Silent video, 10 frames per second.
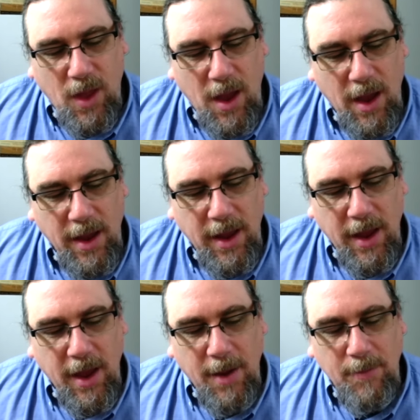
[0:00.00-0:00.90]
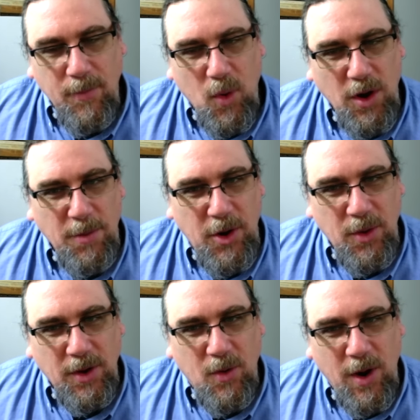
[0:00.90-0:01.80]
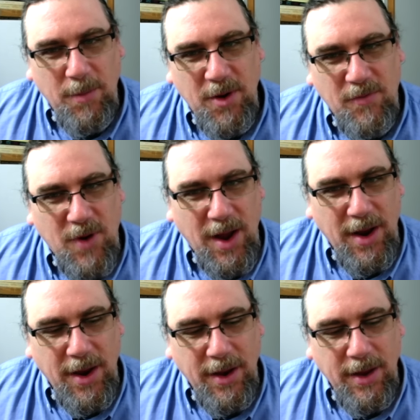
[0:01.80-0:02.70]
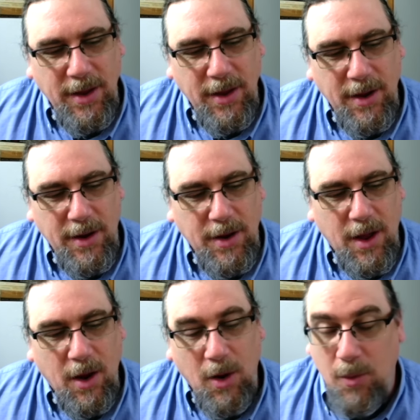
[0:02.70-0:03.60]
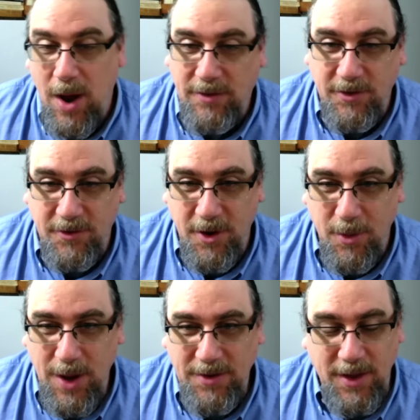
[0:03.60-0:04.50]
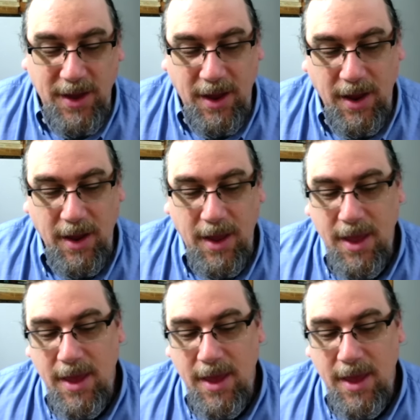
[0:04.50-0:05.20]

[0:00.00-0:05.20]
I am going to be doing quite a bit of writing in uh, Orexis Dianoētikē,